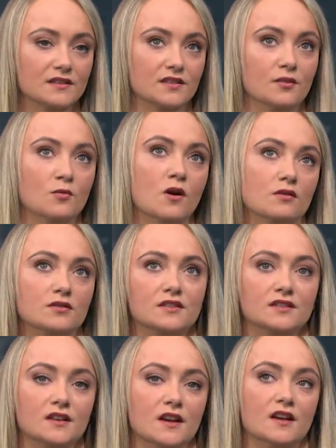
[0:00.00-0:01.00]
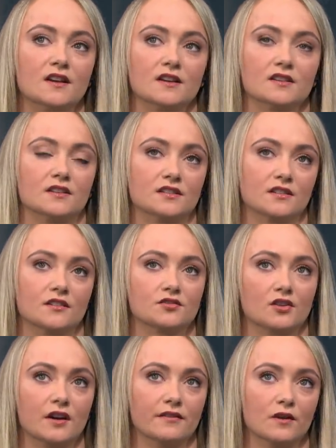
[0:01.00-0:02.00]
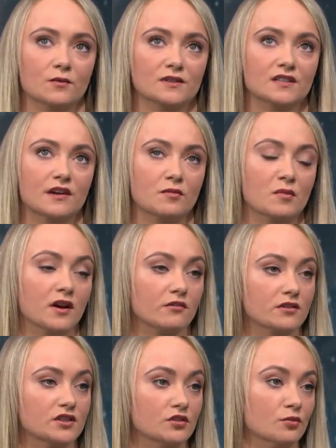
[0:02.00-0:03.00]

So whilst the stunt driving was never my original